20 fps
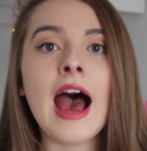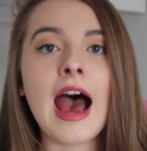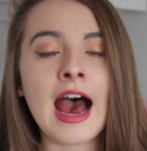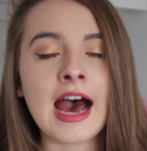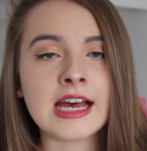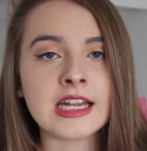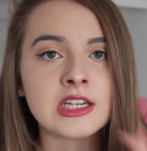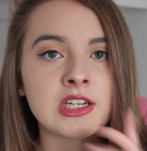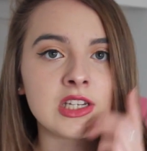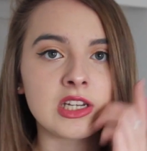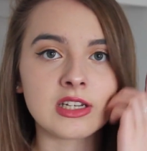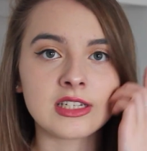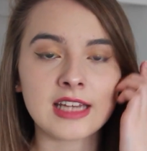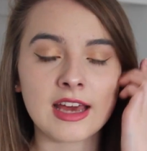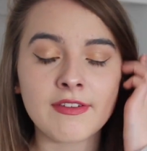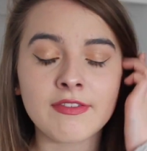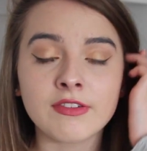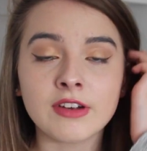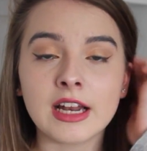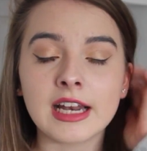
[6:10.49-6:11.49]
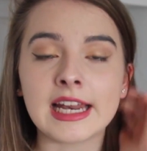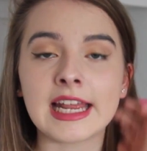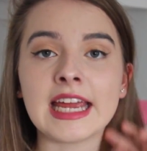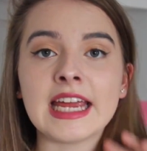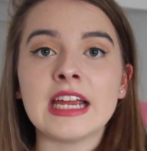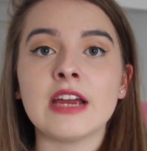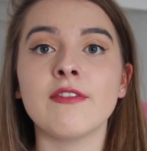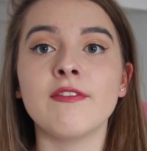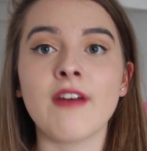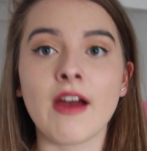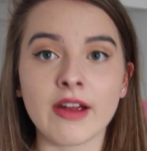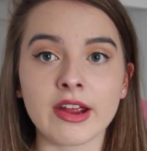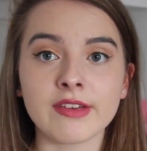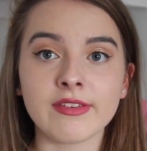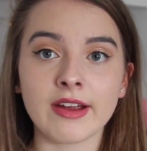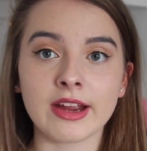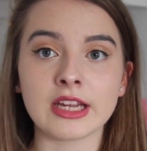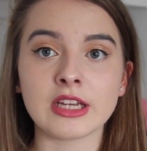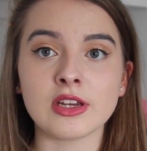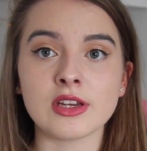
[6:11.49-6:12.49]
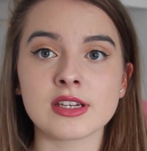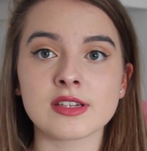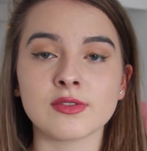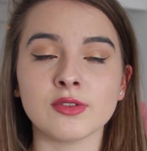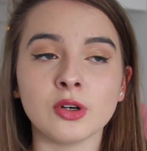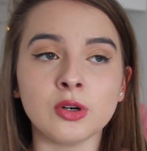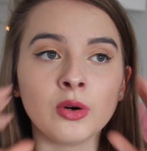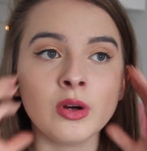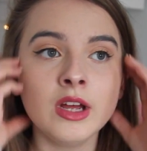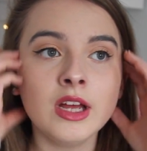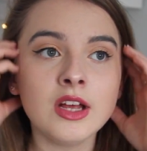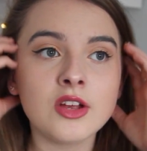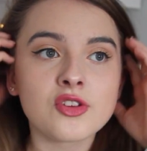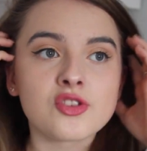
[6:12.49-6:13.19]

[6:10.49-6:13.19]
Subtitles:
And definitely very, very useful.